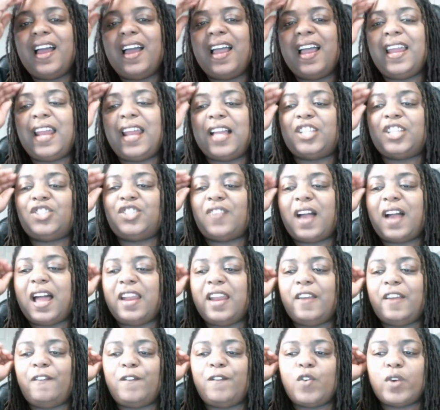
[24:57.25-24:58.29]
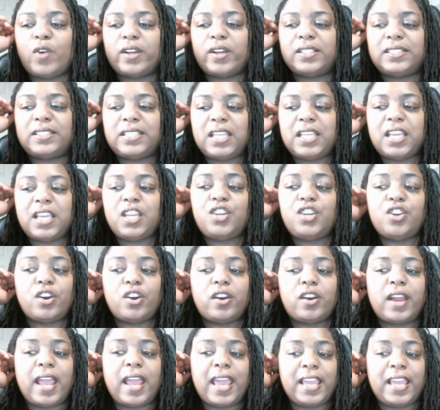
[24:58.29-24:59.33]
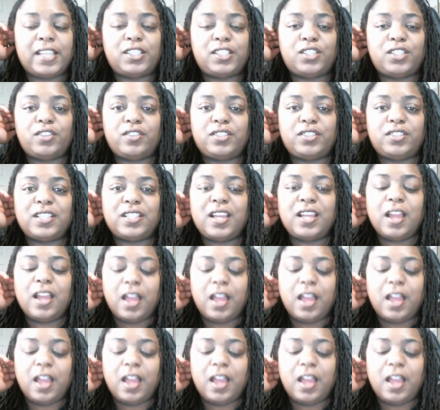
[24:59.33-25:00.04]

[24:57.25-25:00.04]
and I try to foresee your answers.